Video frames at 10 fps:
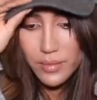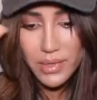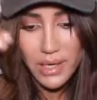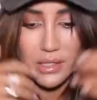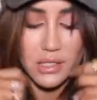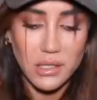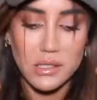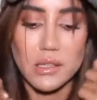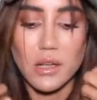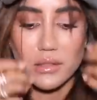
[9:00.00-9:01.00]
But actually,
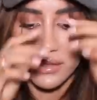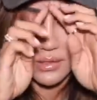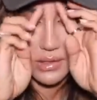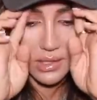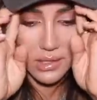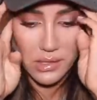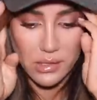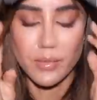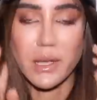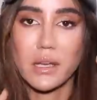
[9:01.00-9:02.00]
it's not that
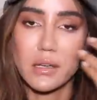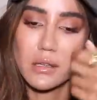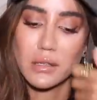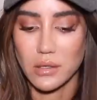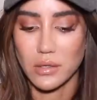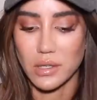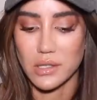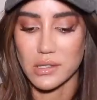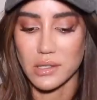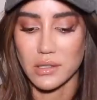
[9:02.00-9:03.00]
it's big. Or
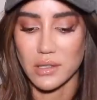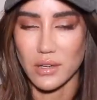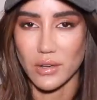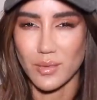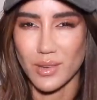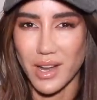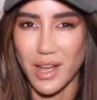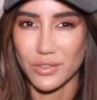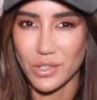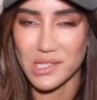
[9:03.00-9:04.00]
is it? I don't know. I'm gonna
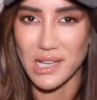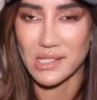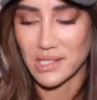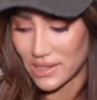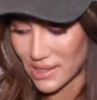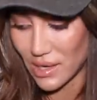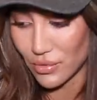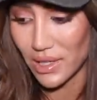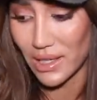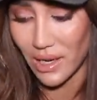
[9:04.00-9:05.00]
have to assess this. I
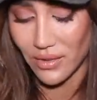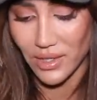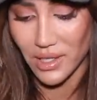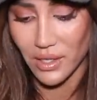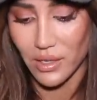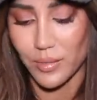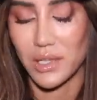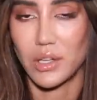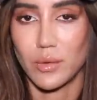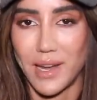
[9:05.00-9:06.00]
really love it. I got a
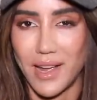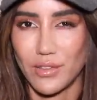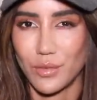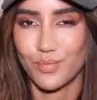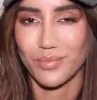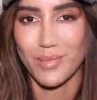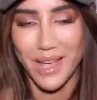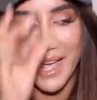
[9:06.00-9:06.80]
medium and I have a... My